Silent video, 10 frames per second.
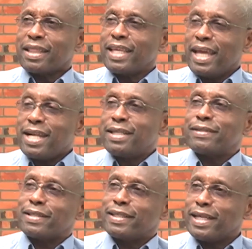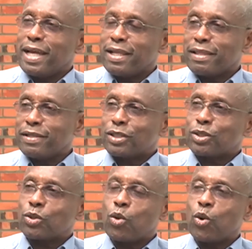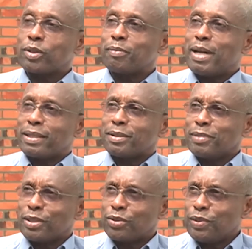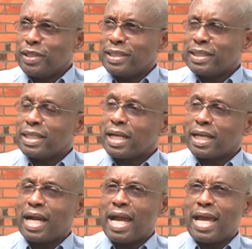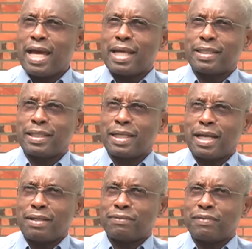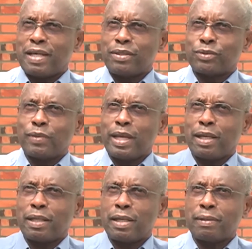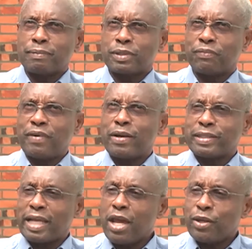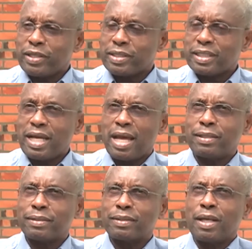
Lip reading: the end of the day, this court matter between Guyana and Venezuela, as far as I understand it,